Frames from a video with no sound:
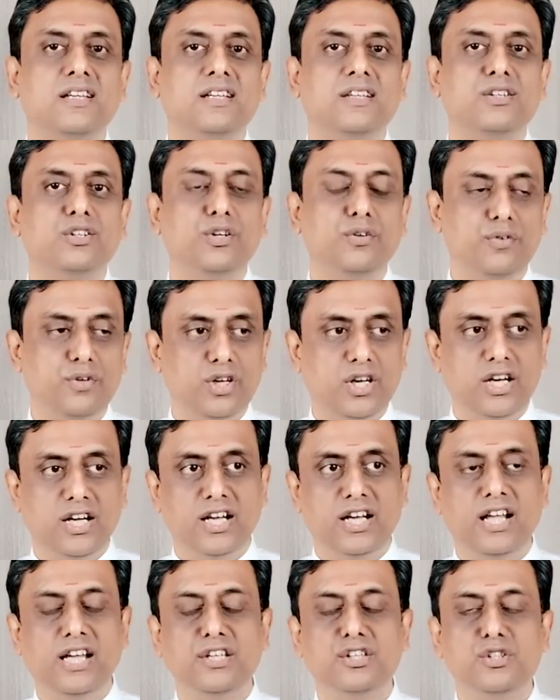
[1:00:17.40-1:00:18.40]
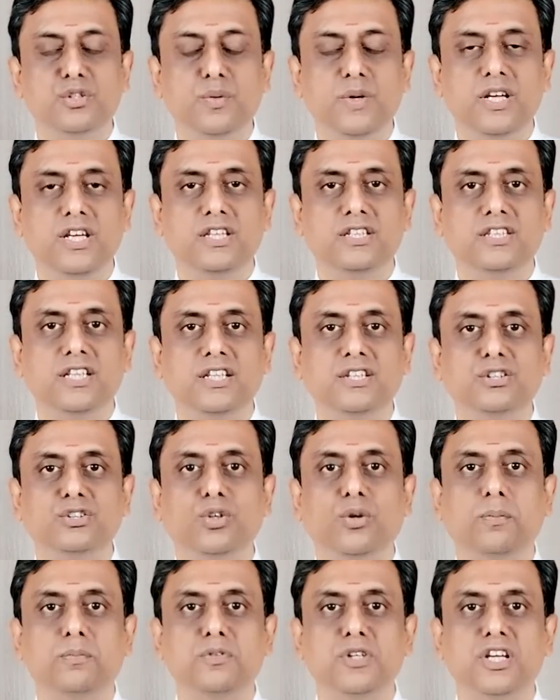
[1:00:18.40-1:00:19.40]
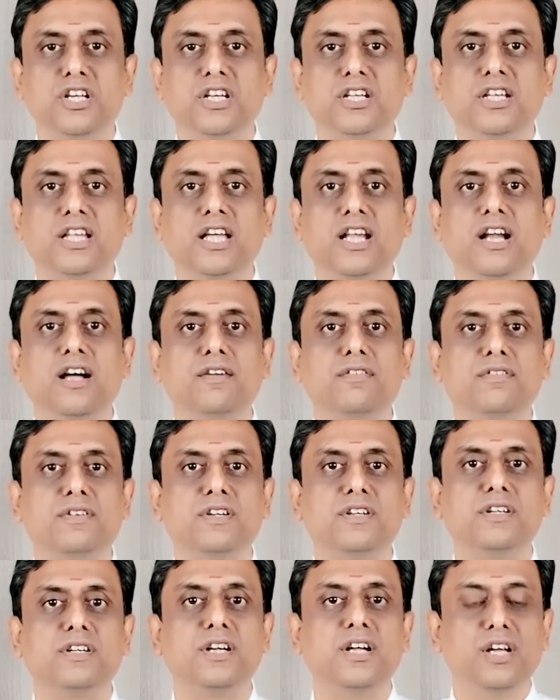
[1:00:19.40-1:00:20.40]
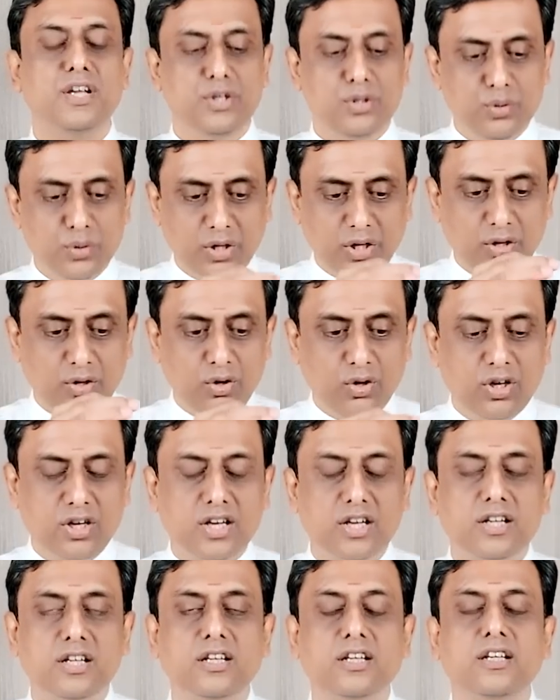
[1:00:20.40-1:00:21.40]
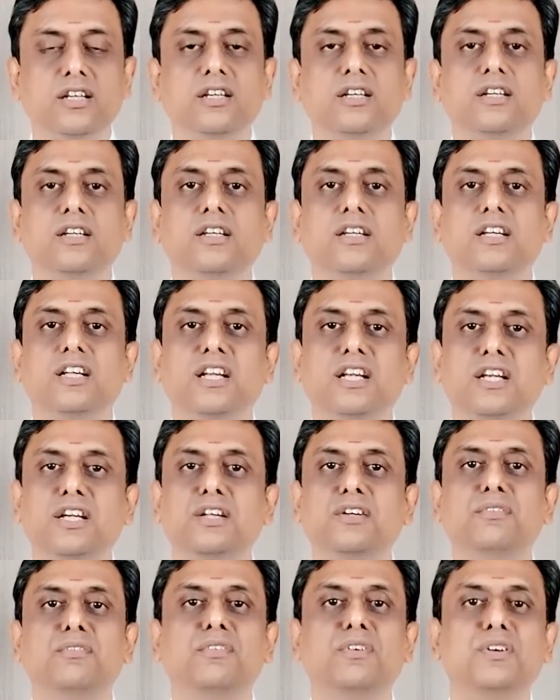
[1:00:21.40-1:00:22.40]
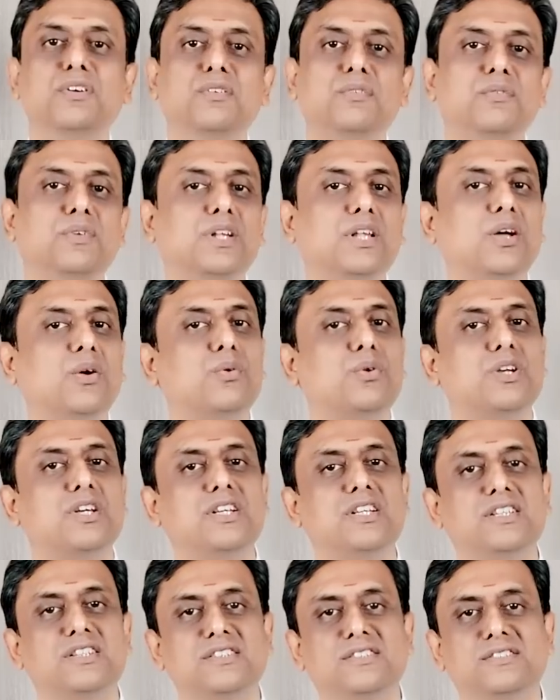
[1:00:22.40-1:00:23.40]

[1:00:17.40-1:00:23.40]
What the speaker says: So if you are attached to any sense object, thereafter you cannot live without it.